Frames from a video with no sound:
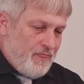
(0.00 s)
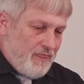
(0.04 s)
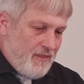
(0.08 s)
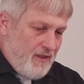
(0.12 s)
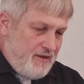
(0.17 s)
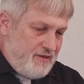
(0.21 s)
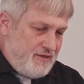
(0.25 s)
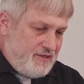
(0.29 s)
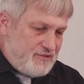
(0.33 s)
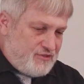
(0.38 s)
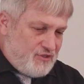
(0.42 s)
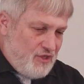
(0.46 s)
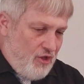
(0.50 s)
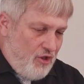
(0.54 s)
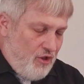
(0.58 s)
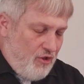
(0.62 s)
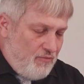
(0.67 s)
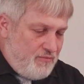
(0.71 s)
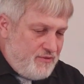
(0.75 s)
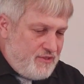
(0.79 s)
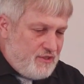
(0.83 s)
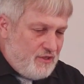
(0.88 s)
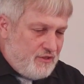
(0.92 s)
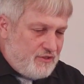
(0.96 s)
And it's all
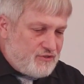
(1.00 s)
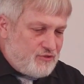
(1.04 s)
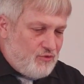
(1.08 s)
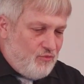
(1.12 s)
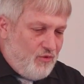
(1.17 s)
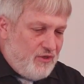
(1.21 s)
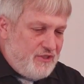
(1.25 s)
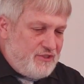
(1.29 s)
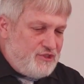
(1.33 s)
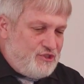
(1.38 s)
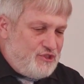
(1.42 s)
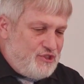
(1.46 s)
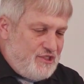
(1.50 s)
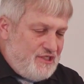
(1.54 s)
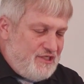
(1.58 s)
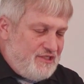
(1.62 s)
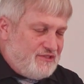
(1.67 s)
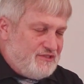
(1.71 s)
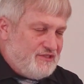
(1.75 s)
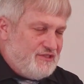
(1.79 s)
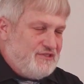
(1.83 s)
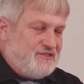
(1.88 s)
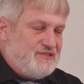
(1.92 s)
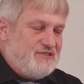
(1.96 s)
because of what
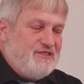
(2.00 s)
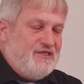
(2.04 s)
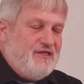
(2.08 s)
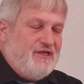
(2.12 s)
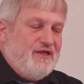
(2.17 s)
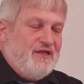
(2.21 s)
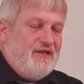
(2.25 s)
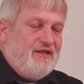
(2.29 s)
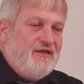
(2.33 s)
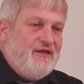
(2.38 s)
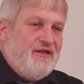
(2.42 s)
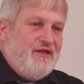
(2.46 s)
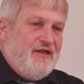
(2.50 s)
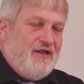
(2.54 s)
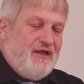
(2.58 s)
Jesus did